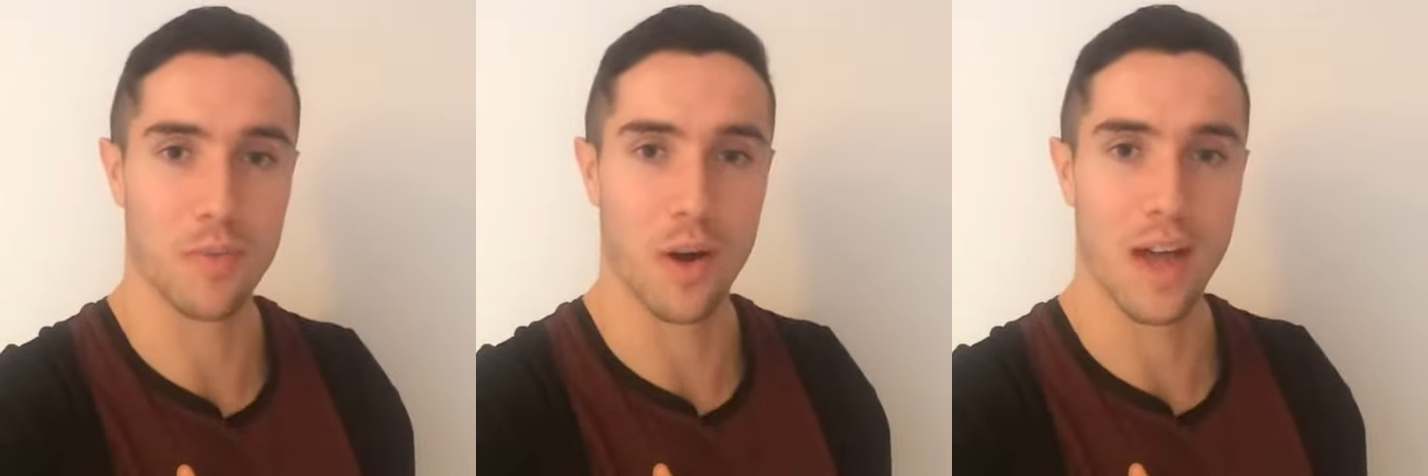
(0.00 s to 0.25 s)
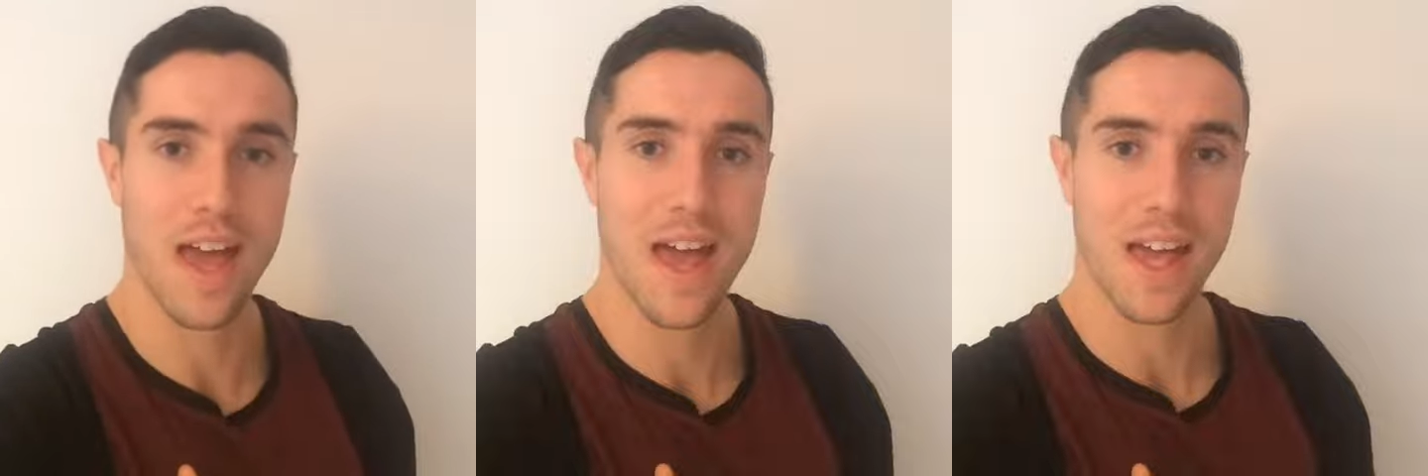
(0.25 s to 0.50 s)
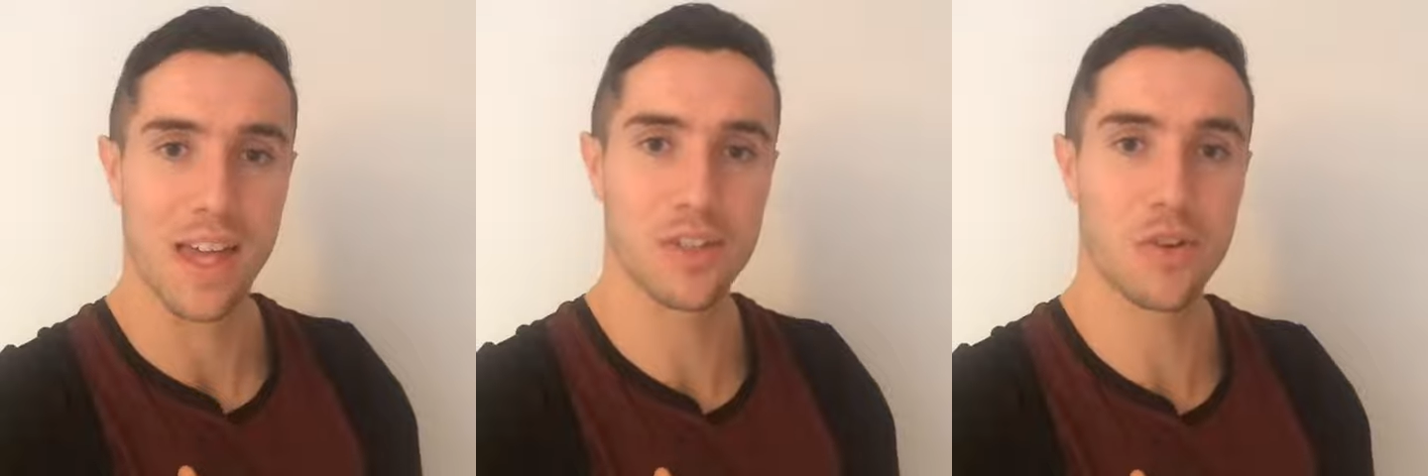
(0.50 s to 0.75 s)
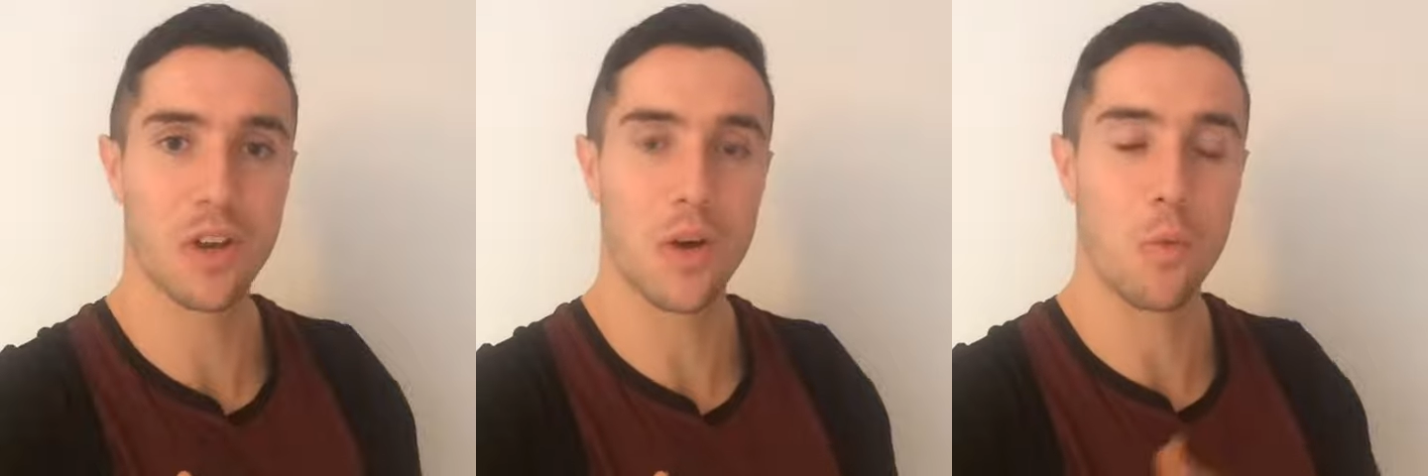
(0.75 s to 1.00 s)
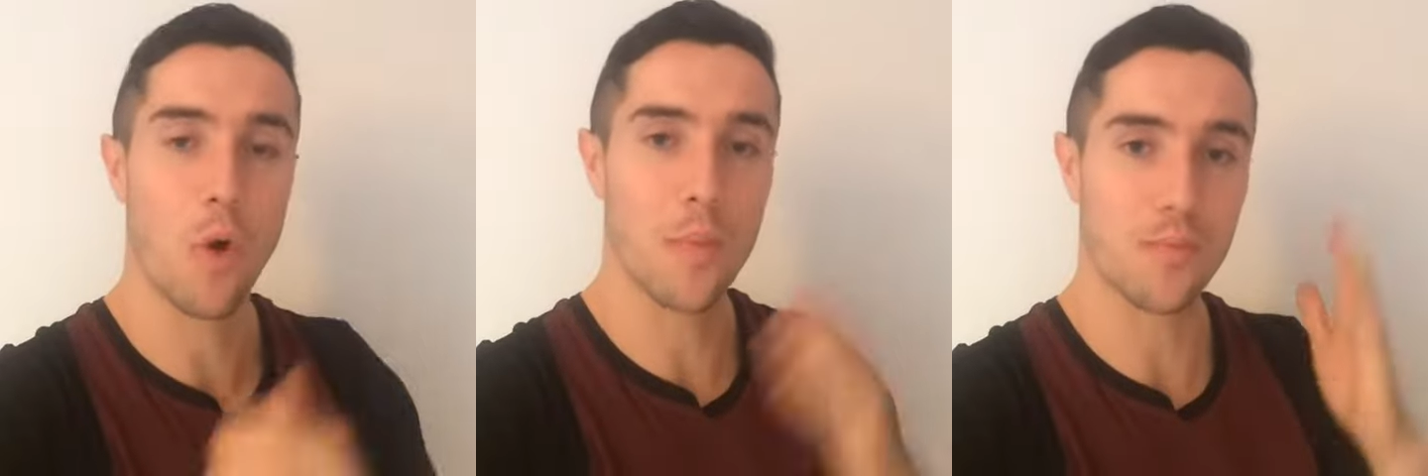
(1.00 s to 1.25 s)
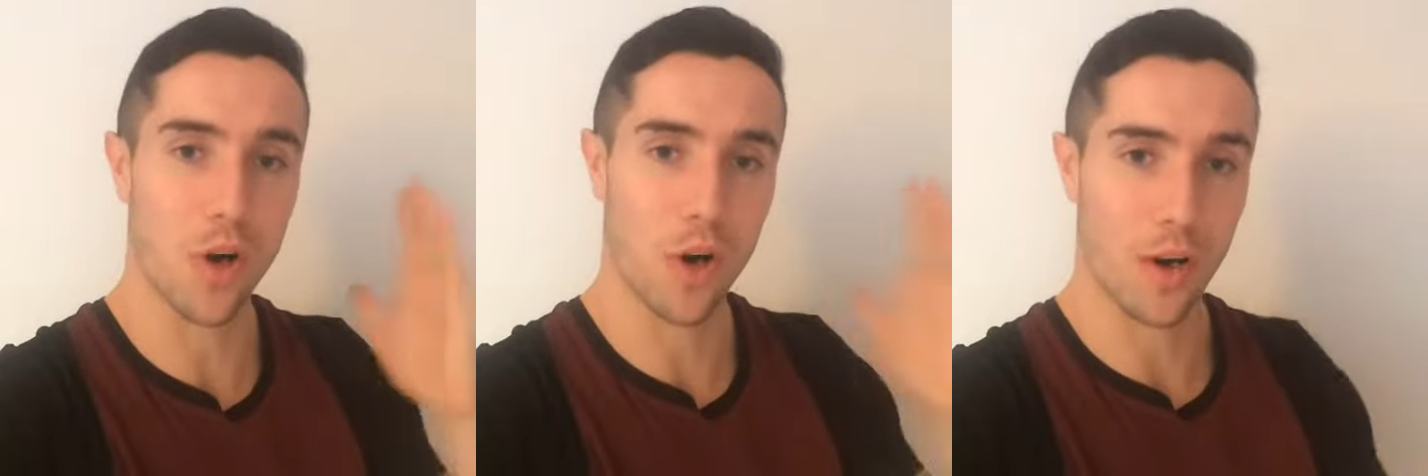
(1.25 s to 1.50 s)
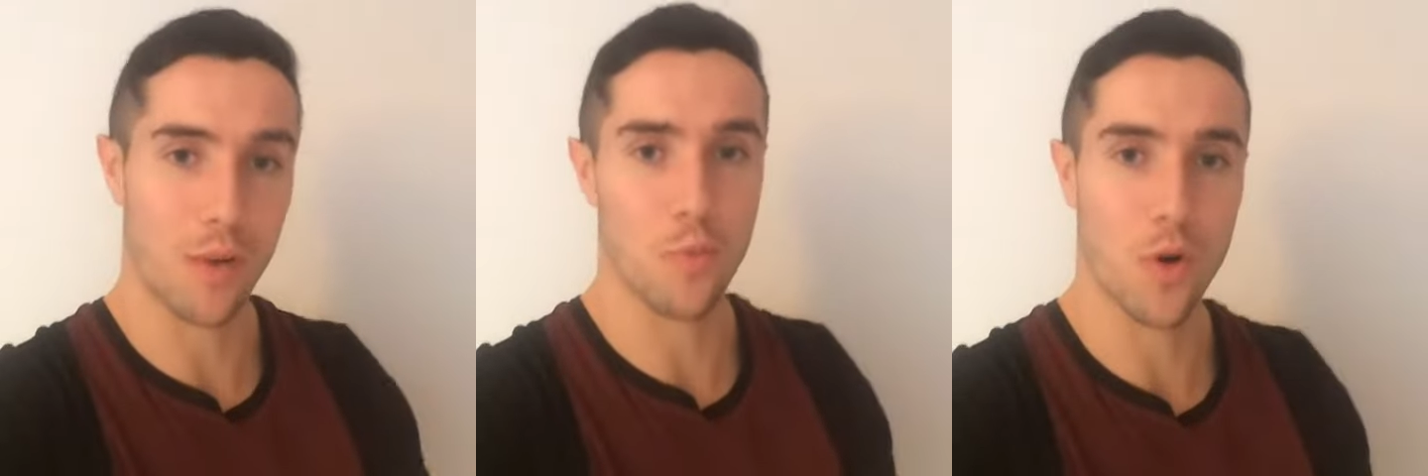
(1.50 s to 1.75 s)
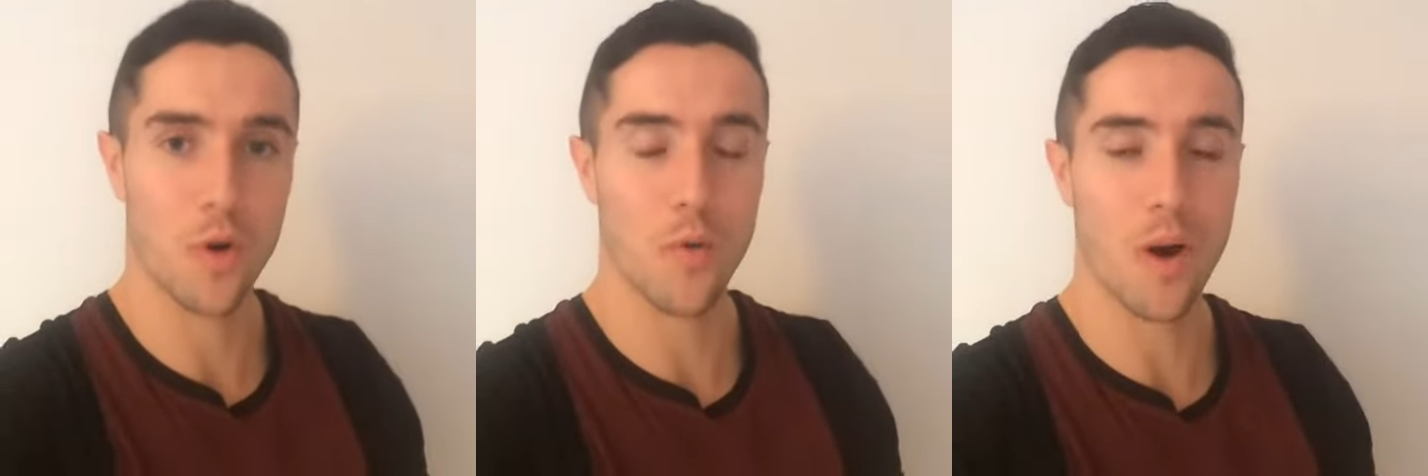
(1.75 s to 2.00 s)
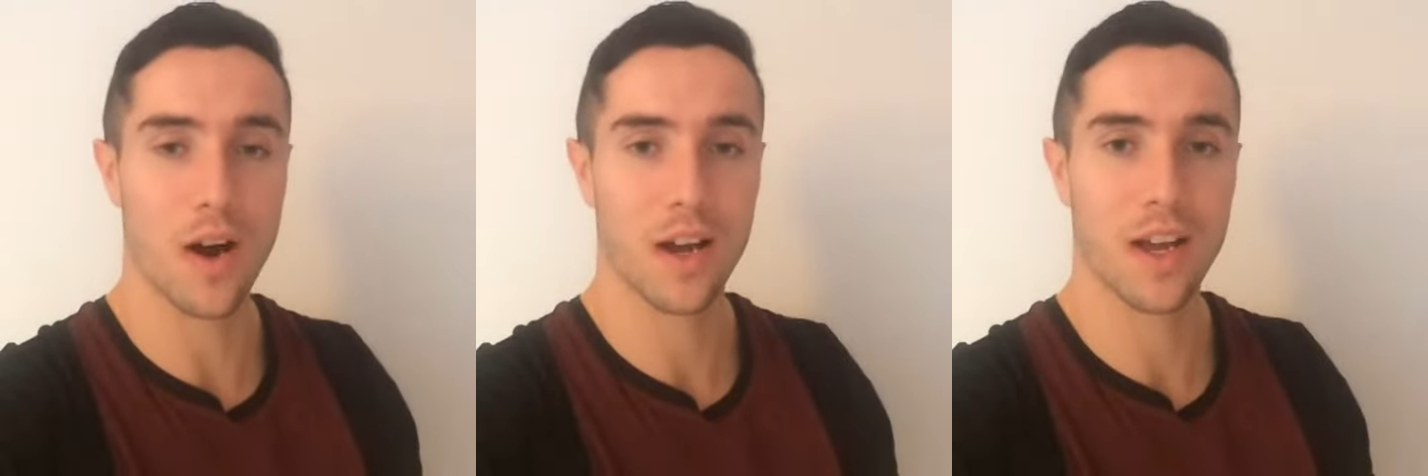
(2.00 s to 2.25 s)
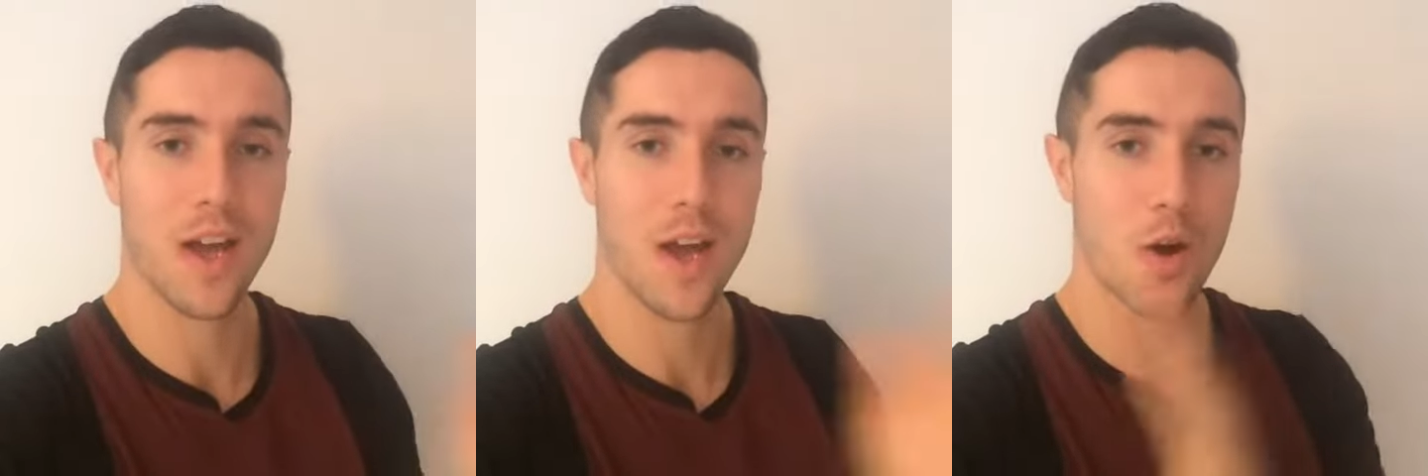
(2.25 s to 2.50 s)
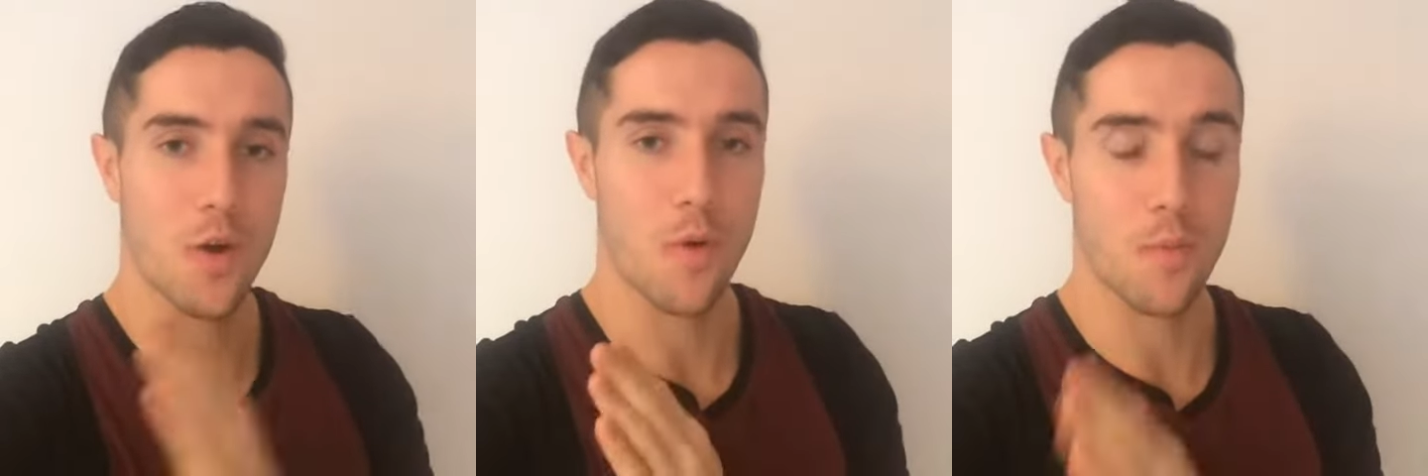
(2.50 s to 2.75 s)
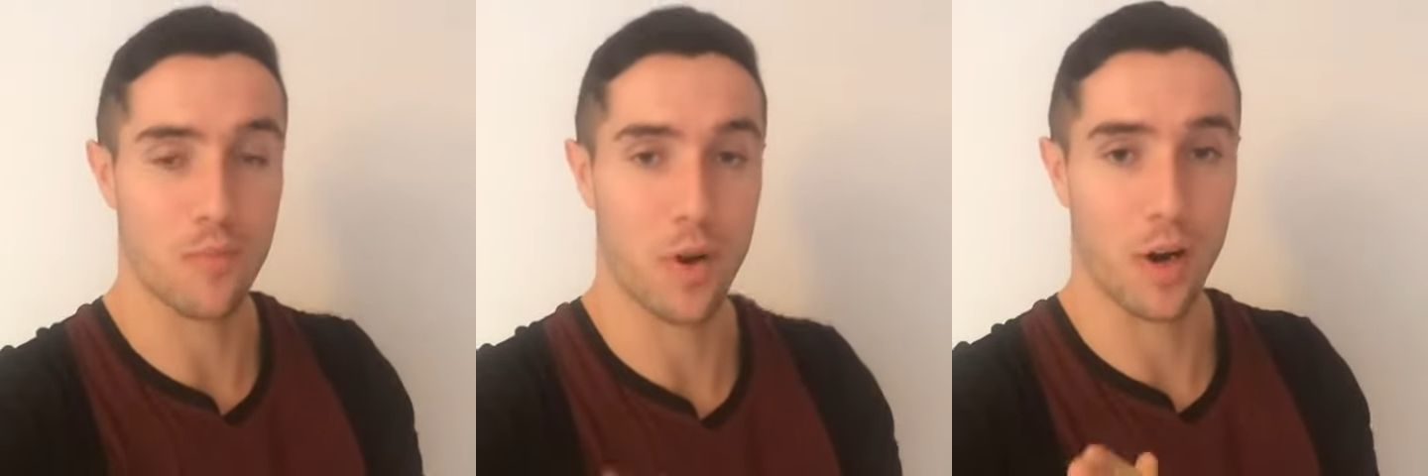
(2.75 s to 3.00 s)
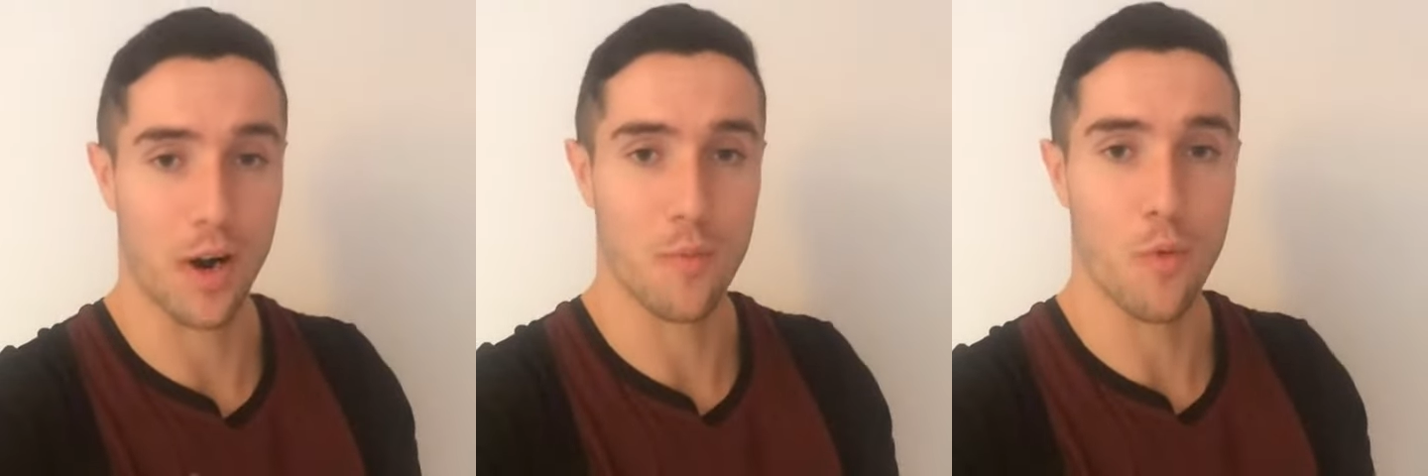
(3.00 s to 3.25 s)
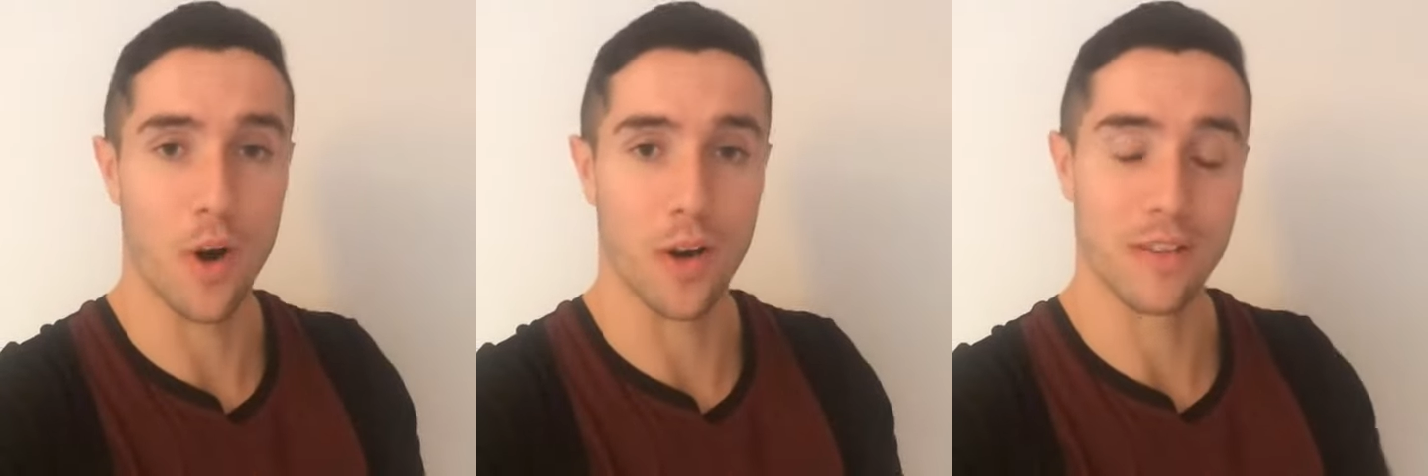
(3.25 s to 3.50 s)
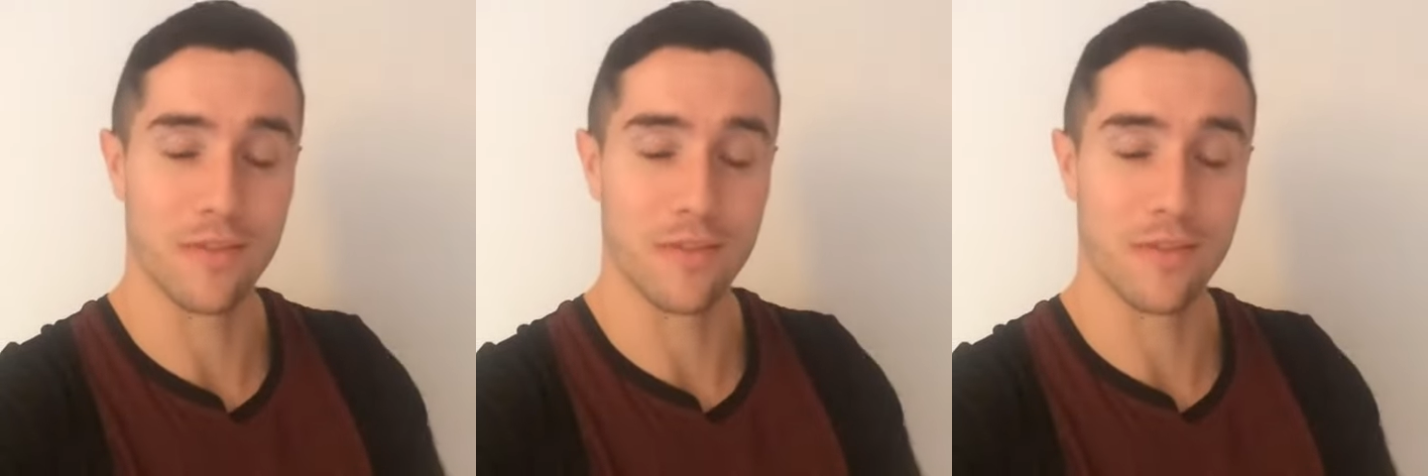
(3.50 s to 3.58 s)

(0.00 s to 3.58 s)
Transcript: but it's not like one program will work one program won't.